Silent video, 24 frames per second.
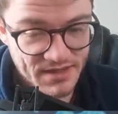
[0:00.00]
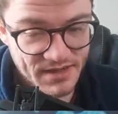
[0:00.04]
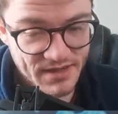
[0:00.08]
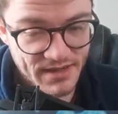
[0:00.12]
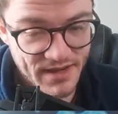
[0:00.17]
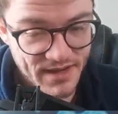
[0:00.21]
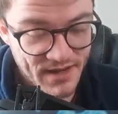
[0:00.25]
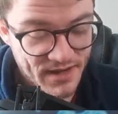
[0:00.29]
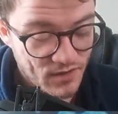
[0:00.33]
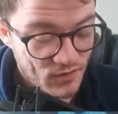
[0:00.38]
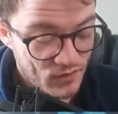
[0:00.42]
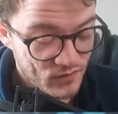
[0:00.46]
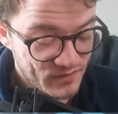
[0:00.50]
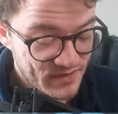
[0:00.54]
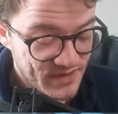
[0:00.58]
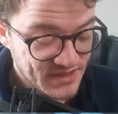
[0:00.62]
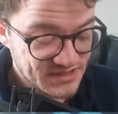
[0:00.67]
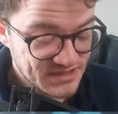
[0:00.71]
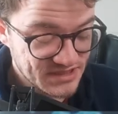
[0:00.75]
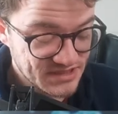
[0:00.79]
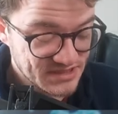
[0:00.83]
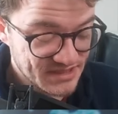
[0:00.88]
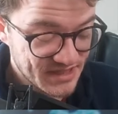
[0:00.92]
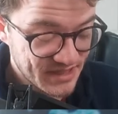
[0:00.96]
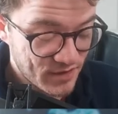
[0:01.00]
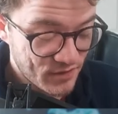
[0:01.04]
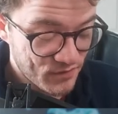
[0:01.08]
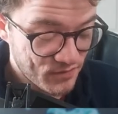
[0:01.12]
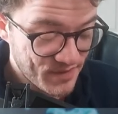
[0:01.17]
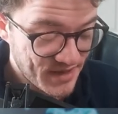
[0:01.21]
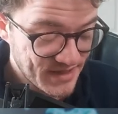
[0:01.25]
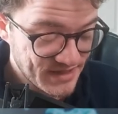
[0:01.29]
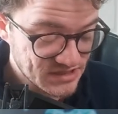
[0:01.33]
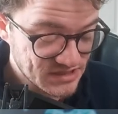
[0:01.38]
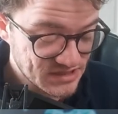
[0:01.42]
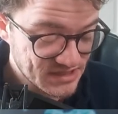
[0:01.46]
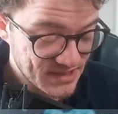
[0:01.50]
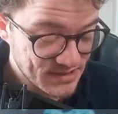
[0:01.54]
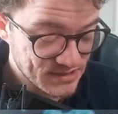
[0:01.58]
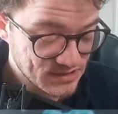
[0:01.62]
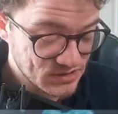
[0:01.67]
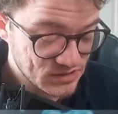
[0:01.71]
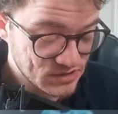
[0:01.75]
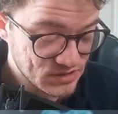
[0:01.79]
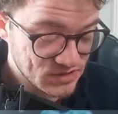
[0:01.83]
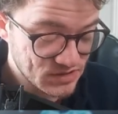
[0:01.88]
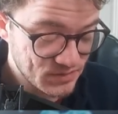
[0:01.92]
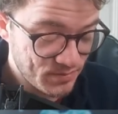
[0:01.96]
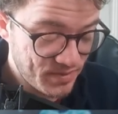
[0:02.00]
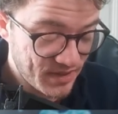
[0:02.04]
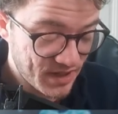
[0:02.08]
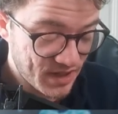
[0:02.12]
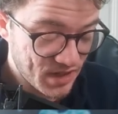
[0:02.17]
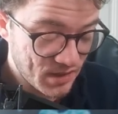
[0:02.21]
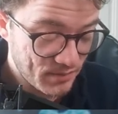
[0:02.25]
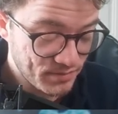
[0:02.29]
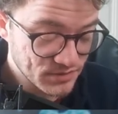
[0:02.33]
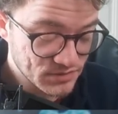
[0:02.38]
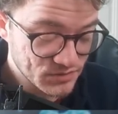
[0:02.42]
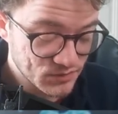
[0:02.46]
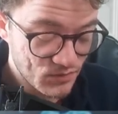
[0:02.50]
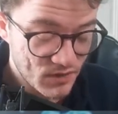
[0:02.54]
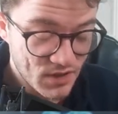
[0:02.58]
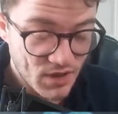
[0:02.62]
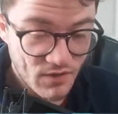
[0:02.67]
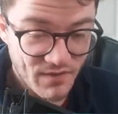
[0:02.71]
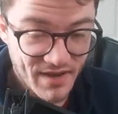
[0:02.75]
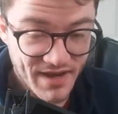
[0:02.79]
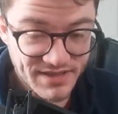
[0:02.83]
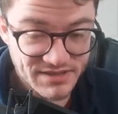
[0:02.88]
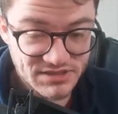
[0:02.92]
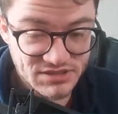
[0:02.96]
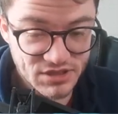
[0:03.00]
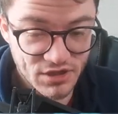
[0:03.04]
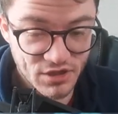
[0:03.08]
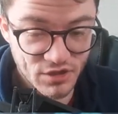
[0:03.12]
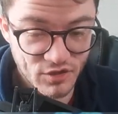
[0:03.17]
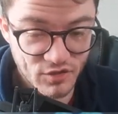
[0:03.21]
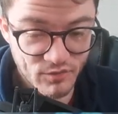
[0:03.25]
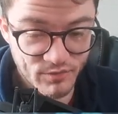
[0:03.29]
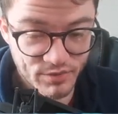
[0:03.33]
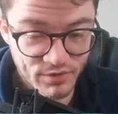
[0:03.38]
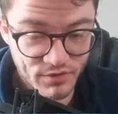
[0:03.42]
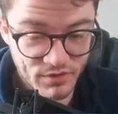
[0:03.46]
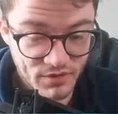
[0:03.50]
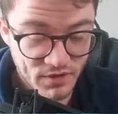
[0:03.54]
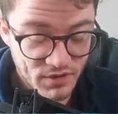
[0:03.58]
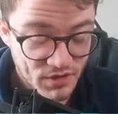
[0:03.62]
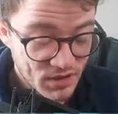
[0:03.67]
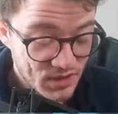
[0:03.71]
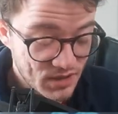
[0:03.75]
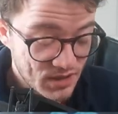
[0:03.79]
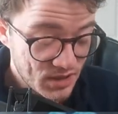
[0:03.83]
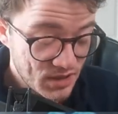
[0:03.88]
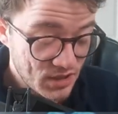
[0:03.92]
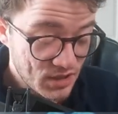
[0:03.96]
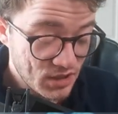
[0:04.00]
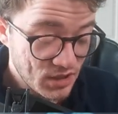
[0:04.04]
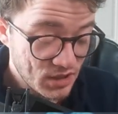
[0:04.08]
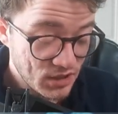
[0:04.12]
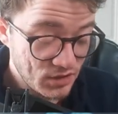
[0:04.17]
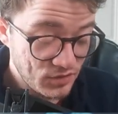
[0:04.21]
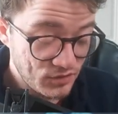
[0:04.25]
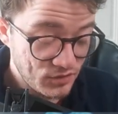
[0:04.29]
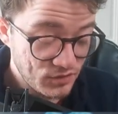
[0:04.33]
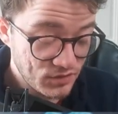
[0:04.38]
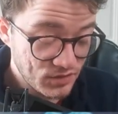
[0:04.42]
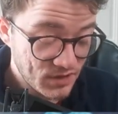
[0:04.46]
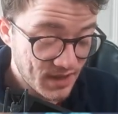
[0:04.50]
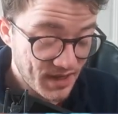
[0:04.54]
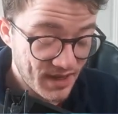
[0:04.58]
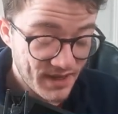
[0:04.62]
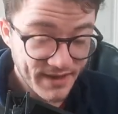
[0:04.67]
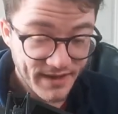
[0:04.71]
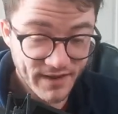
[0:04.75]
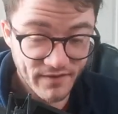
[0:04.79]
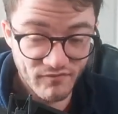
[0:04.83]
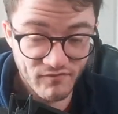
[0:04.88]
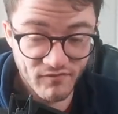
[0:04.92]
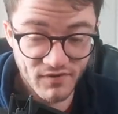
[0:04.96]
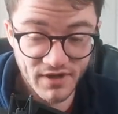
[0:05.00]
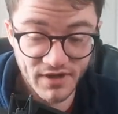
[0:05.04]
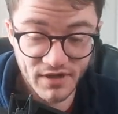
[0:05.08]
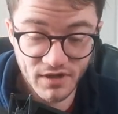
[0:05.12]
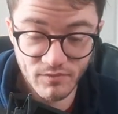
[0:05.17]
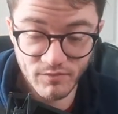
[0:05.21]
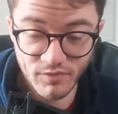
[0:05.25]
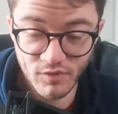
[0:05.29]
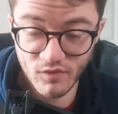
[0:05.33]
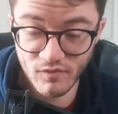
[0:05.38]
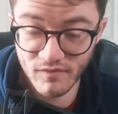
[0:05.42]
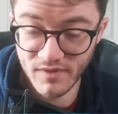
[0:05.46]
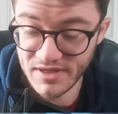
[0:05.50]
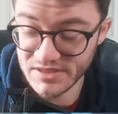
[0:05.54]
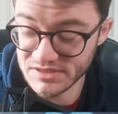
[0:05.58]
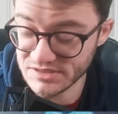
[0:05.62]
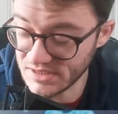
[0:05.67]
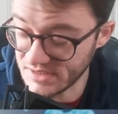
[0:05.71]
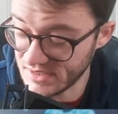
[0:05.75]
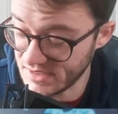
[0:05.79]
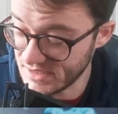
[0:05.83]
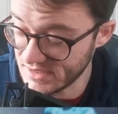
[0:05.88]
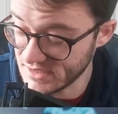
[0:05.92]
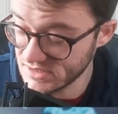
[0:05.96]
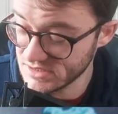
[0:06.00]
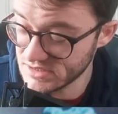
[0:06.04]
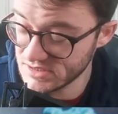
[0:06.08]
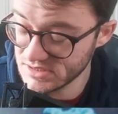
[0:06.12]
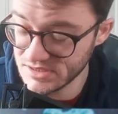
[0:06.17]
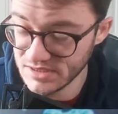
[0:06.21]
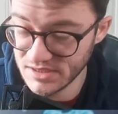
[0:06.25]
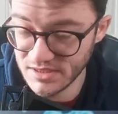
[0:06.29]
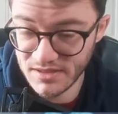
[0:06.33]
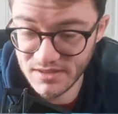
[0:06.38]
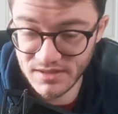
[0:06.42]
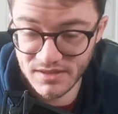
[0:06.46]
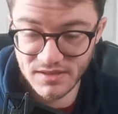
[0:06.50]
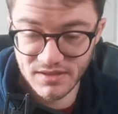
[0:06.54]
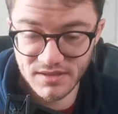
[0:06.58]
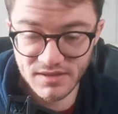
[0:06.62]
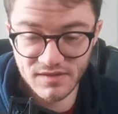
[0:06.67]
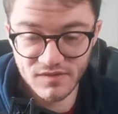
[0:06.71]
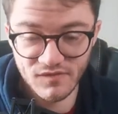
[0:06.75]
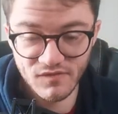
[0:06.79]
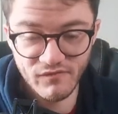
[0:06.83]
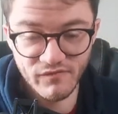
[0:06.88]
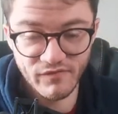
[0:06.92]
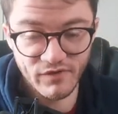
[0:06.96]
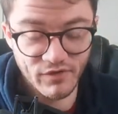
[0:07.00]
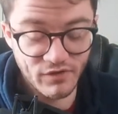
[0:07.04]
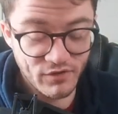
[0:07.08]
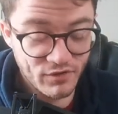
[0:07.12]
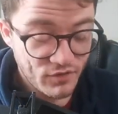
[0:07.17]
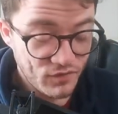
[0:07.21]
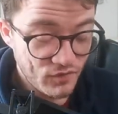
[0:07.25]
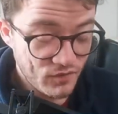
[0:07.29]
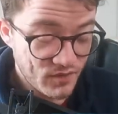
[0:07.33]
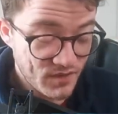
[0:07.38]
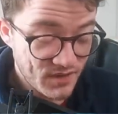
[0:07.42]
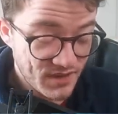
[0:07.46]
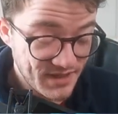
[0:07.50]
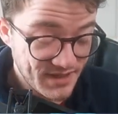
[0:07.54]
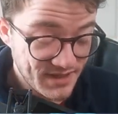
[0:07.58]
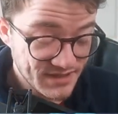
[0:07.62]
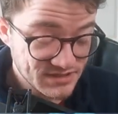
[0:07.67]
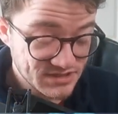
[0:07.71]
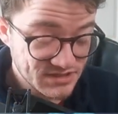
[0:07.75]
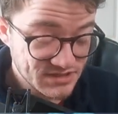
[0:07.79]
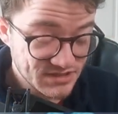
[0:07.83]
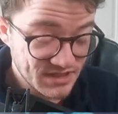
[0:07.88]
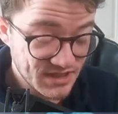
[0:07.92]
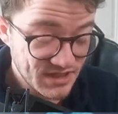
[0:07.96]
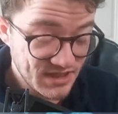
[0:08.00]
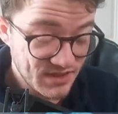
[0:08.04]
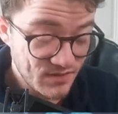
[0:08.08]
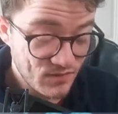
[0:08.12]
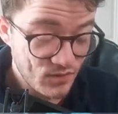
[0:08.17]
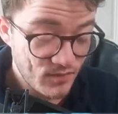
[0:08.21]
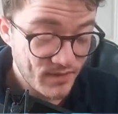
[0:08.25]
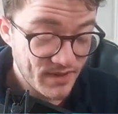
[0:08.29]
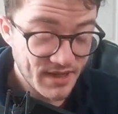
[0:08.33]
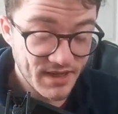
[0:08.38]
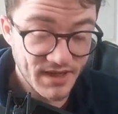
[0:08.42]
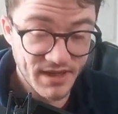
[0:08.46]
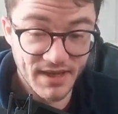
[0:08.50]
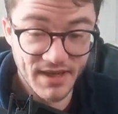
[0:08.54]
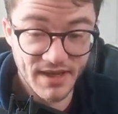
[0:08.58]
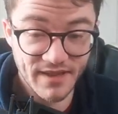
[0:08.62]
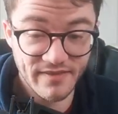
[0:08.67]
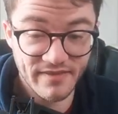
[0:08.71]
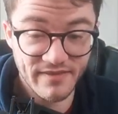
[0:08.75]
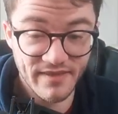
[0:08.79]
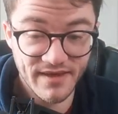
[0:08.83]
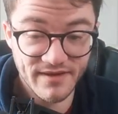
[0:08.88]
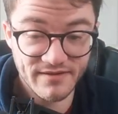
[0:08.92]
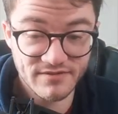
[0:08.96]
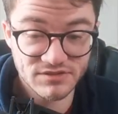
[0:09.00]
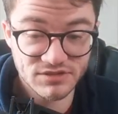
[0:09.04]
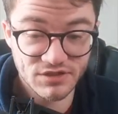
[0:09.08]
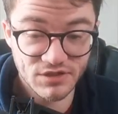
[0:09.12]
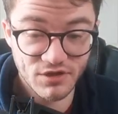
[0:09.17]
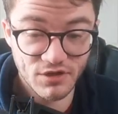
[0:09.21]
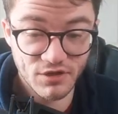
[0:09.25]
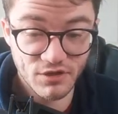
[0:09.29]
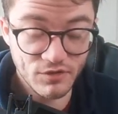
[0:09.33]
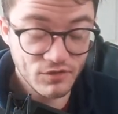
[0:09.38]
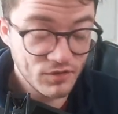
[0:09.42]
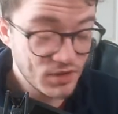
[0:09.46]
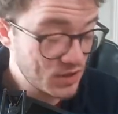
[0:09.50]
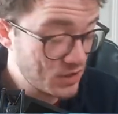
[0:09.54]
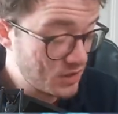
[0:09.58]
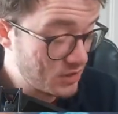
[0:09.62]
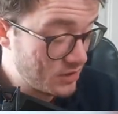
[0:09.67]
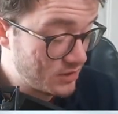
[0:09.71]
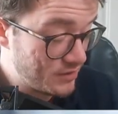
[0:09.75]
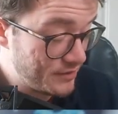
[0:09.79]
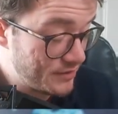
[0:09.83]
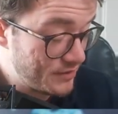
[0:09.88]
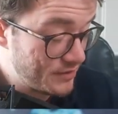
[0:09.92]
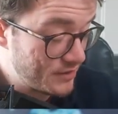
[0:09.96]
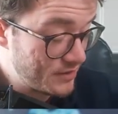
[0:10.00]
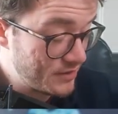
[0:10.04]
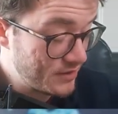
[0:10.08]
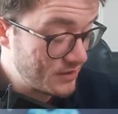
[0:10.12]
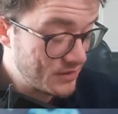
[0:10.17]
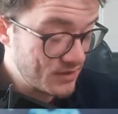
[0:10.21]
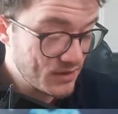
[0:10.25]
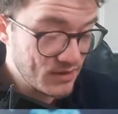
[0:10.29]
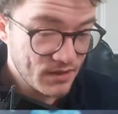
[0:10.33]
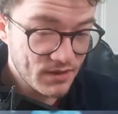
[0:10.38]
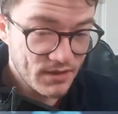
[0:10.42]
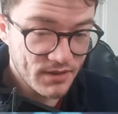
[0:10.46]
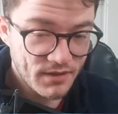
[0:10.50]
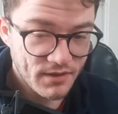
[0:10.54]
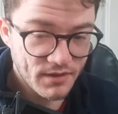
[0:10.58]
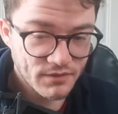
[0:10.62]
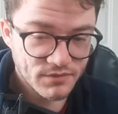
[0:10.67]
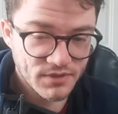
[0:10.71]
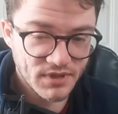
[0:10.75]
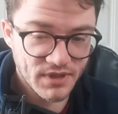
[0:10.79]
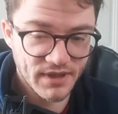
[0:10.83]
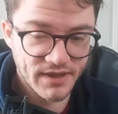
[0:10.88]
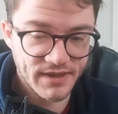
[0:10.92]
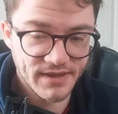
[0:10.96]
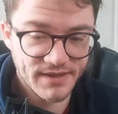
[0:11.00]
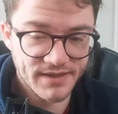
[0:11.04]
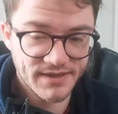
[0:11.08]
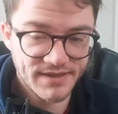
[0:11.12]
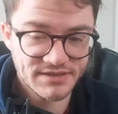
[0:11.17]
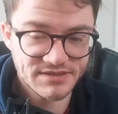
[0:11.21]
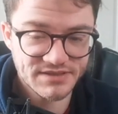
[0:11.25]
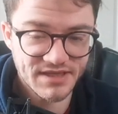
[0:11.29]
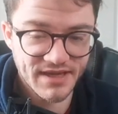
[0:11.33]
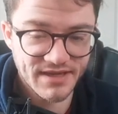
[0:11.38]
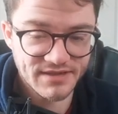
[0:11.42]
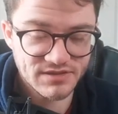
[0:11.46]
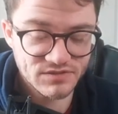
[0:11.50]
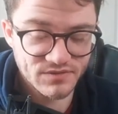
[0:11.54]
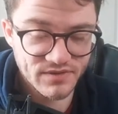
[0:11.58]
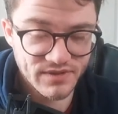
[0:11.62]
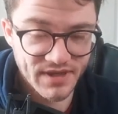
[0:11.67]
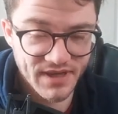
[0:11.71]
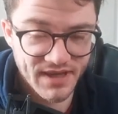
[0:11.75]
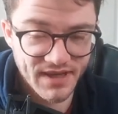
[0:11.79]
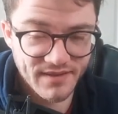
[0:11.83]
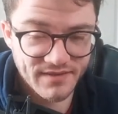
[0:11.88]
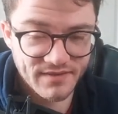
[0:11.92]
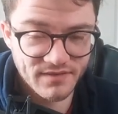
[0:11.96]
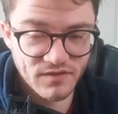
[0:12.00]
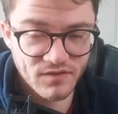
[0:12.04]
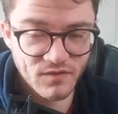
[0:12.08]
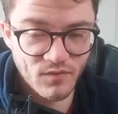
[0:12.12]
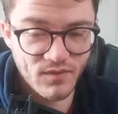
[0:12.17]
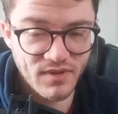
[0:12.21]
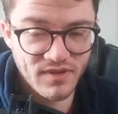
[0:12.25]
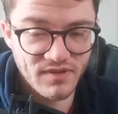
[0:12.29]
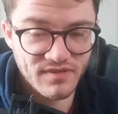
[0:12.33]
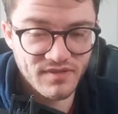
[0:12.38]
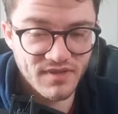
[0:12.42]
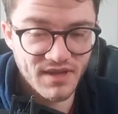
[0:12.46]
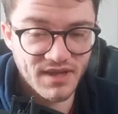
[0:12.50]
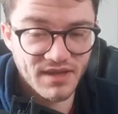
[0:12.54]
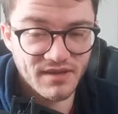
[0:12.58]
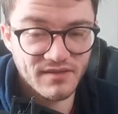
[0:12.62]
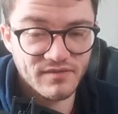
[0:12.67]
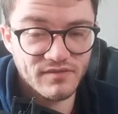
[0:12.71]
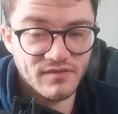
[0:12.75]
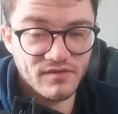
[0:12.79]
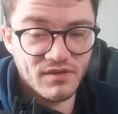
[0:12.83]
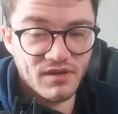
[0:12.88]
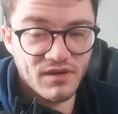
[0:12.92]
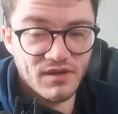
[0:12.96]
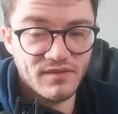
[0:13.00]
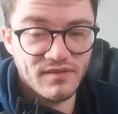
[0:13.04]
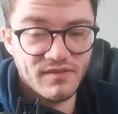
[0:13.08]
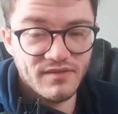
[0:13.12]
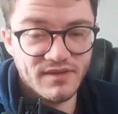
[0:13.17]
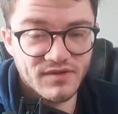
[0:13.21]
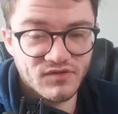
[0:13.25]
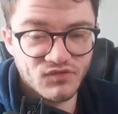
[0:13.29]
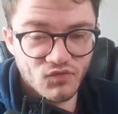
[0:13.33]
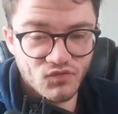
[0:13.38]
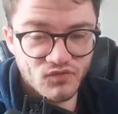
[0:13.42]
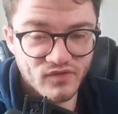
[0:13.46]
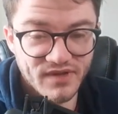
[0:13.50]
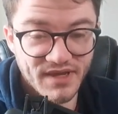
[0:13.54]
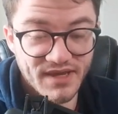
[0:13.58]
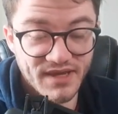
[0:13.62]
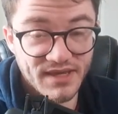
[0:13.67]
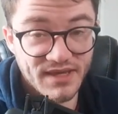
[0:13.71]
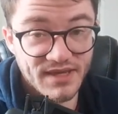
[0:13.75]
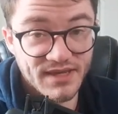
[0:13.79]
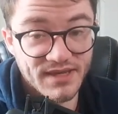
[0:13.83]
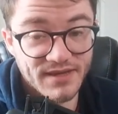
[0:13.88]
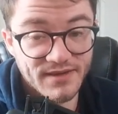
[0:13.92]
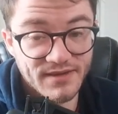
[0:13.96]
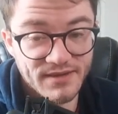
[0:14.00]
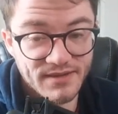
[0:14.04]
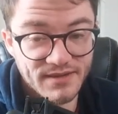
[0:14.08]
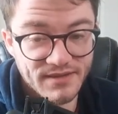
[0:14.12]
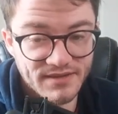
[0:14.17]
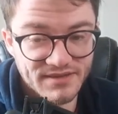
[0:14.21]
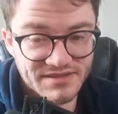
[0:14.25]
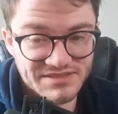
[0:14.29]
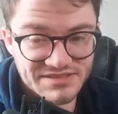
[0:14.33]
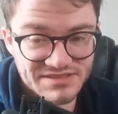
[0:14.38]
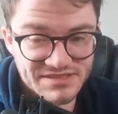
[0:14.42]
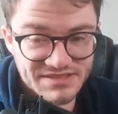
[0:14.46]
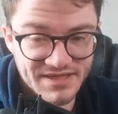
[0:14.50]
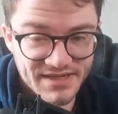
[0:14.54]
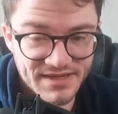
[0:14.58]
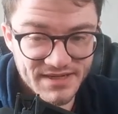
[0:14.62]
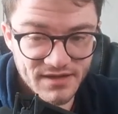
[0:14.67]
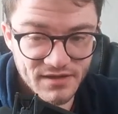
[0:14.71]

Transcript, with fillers: Now, this is a great set to pick up as well and to open. You can get really good pull rates in this. So let's see what we can get. There is the code card. Okay, let's get into it. Do we think that this will take it? Let's see.